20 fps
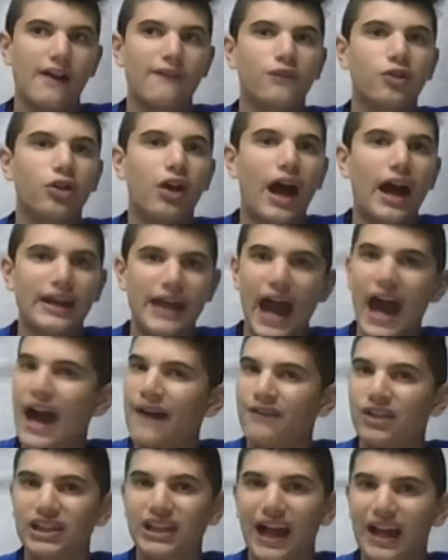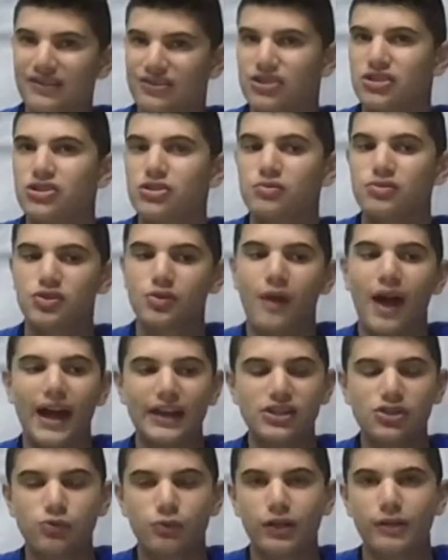I travel, I have a lot to
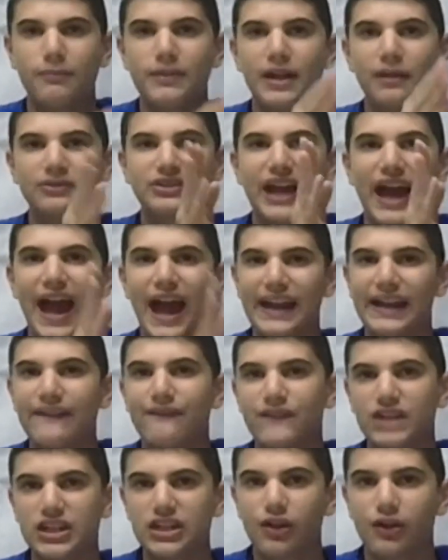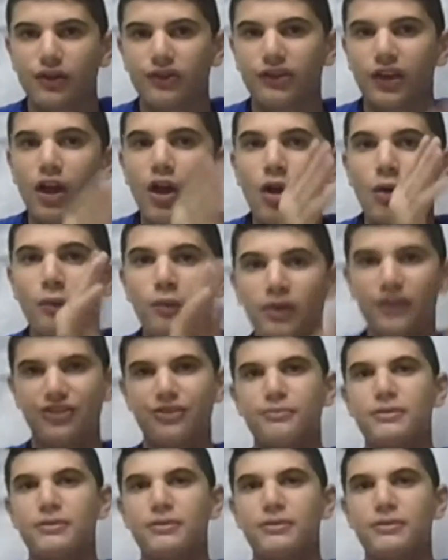do, so I just want to be able to edit videos